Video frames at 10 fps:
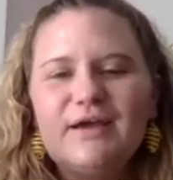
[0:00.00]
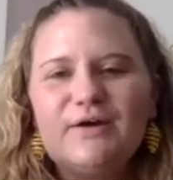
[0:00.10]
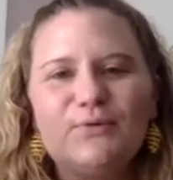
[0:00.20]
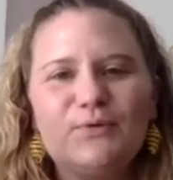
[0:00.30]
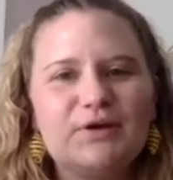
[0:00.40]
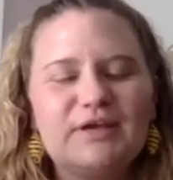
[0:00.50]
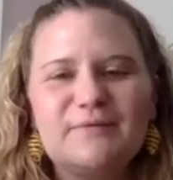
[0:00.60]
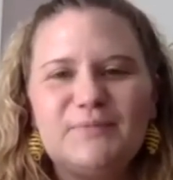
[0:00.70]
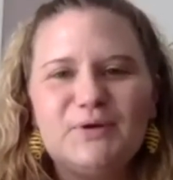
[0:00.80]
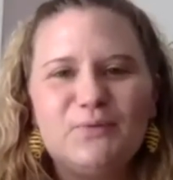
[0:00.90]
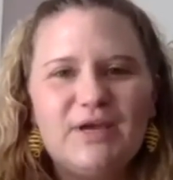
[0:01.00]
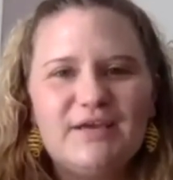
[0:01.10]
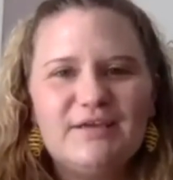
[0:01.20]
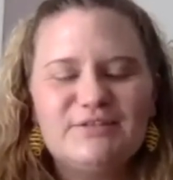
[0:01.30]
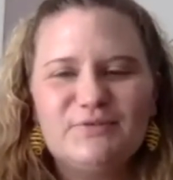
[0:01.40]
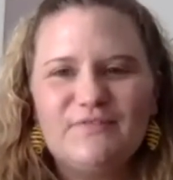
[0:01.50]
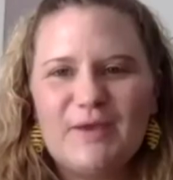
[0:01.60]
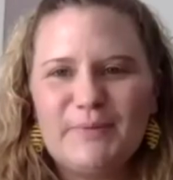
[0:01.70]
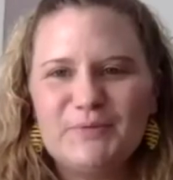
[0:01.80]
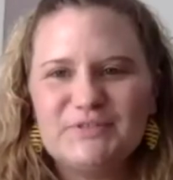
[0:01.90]
or it can be a way to invite
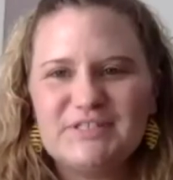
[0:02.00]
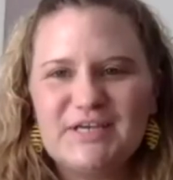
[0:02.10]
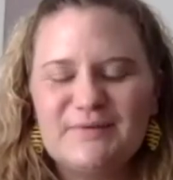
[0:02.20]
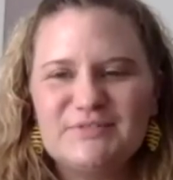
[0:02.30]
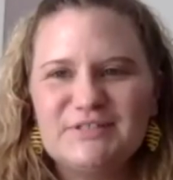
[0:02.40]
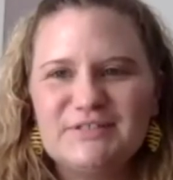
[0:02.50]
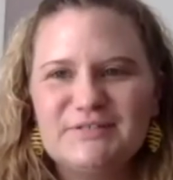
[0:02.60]
people to come to